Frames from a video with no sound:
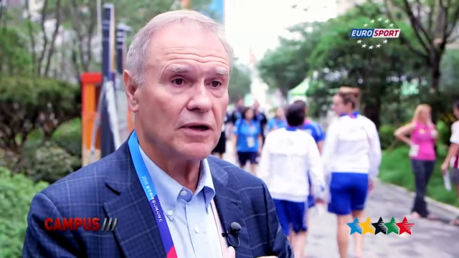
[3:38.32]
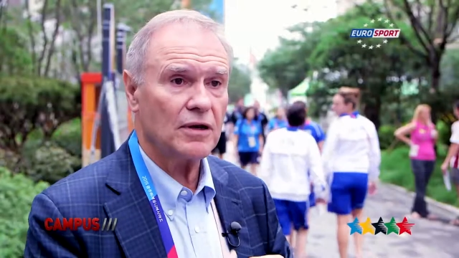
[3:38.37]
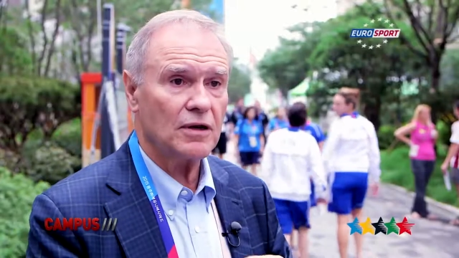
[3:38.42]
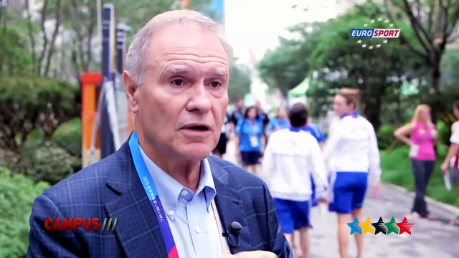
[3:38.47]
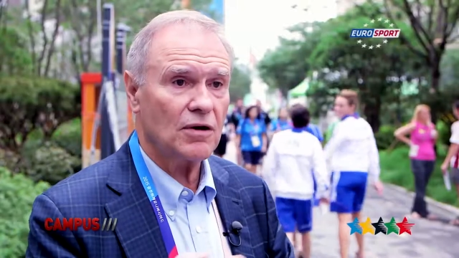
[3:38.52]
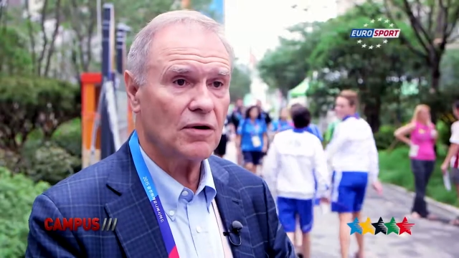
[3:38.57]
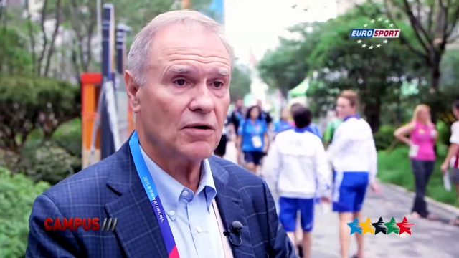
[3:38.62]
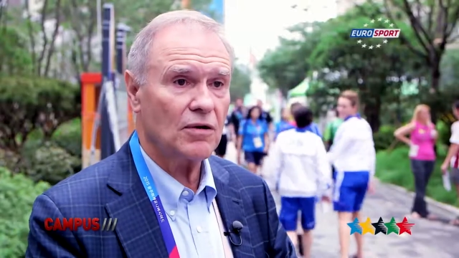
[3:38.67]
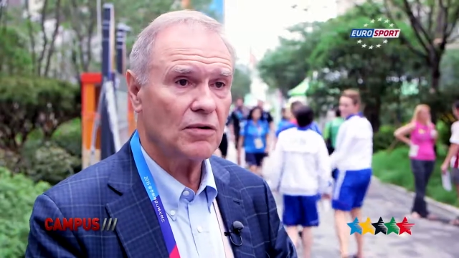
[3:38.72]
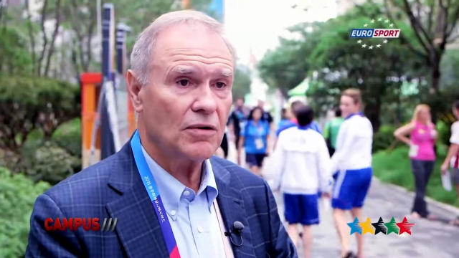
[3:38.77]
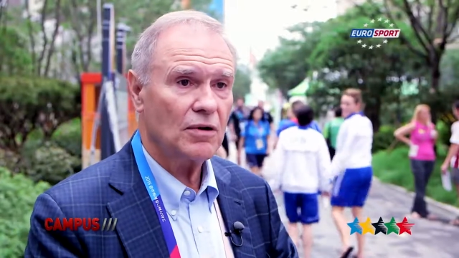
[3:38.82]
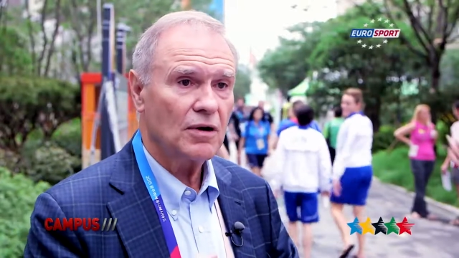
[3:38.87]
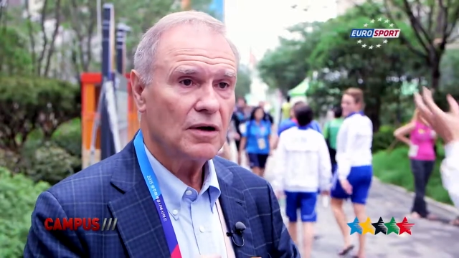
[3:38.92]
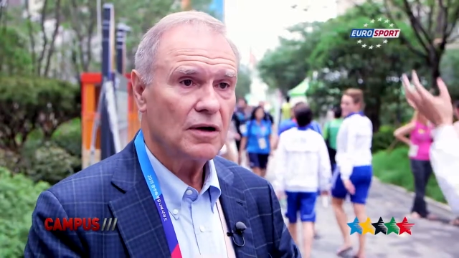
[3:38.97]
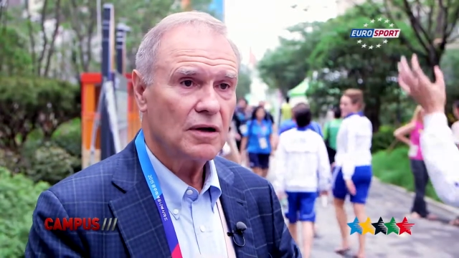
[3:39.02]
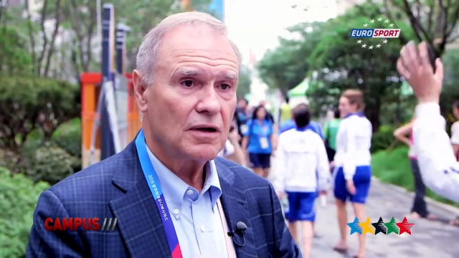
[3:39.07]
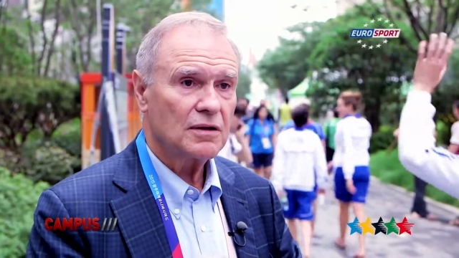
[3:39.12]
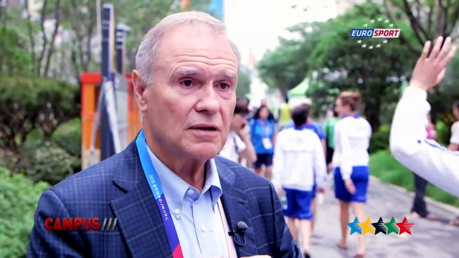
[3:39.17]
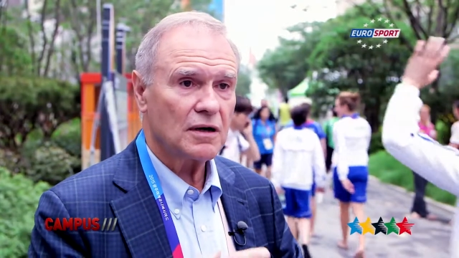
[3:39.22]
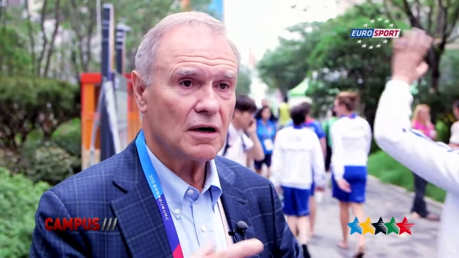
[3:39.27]
We know
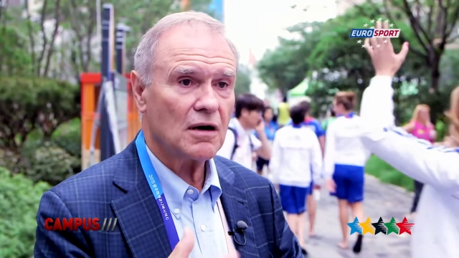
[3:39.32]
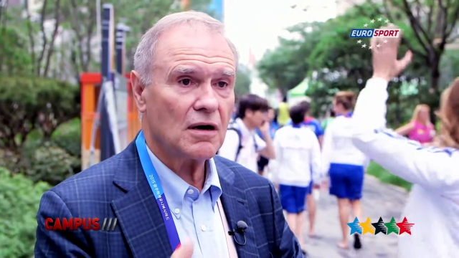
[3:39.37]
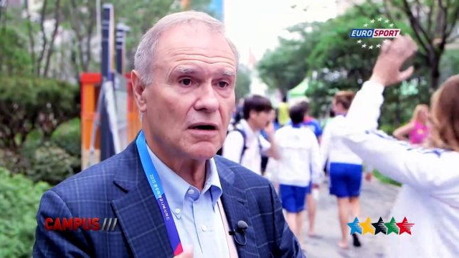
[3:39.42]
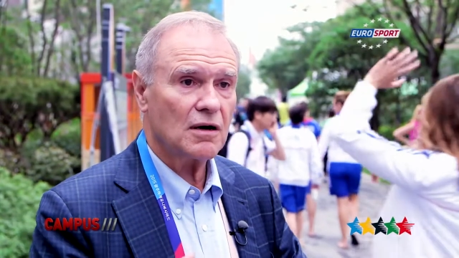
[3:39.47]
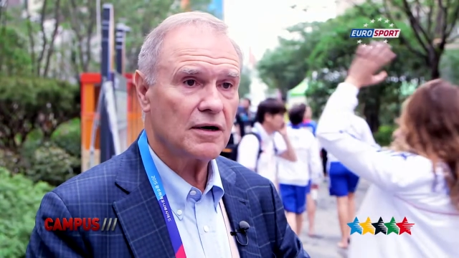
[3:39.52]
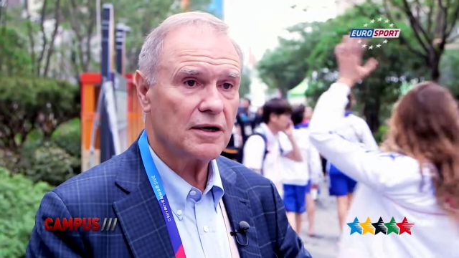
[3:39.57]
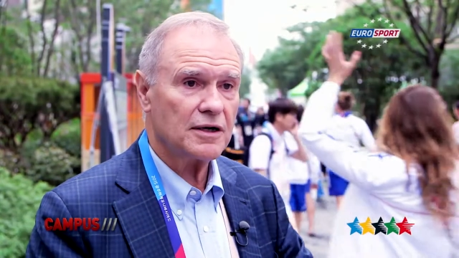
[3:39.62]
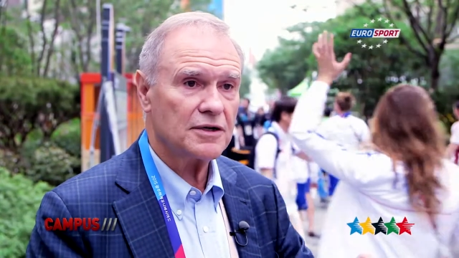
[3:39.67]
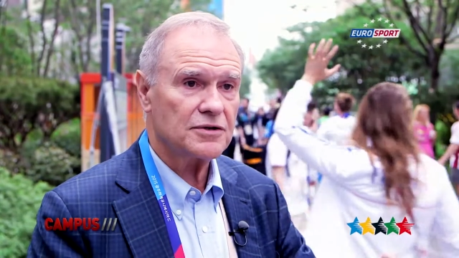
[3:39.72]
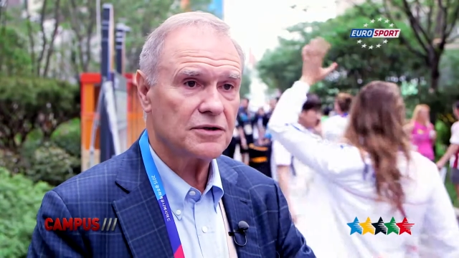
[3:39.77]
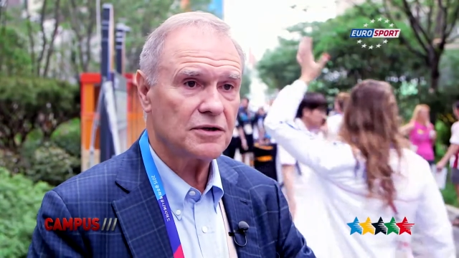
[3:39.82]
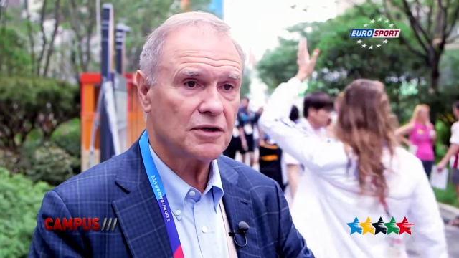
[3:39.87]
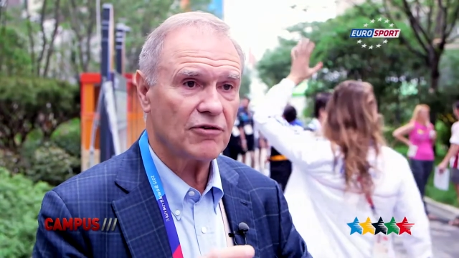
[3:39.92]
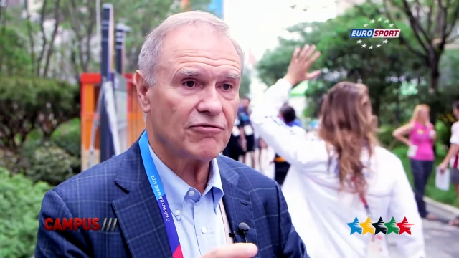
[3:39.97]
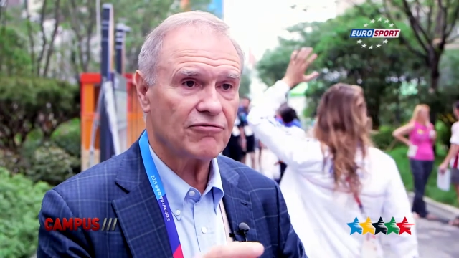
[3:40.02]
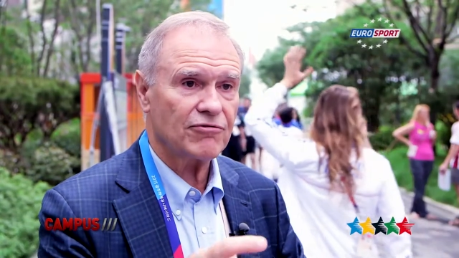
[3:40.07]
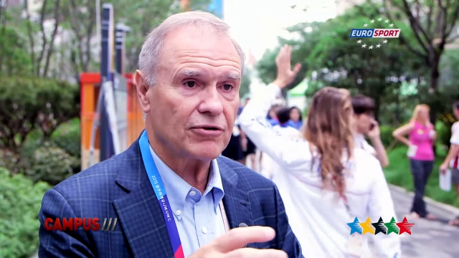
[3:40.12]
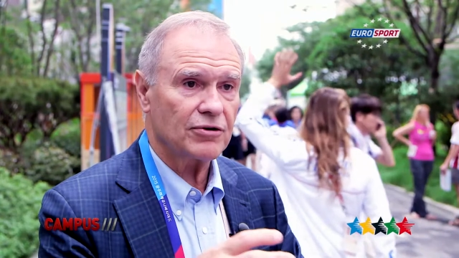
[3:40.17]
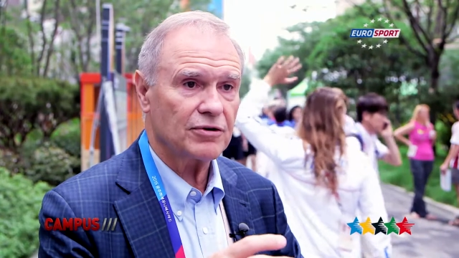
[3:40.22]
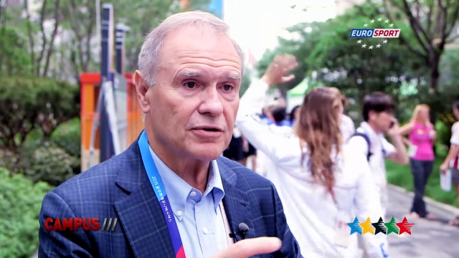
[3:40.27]
the heart is
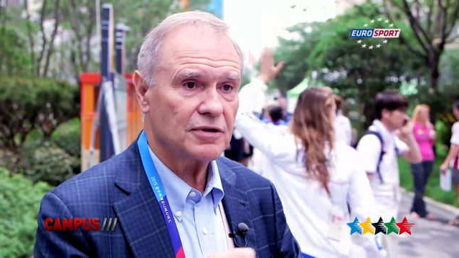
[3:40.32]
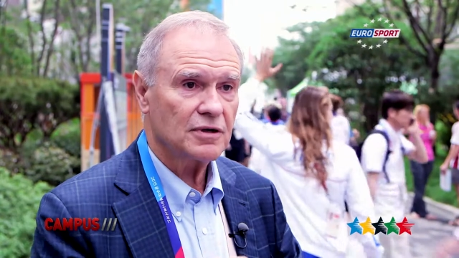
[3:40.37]
different.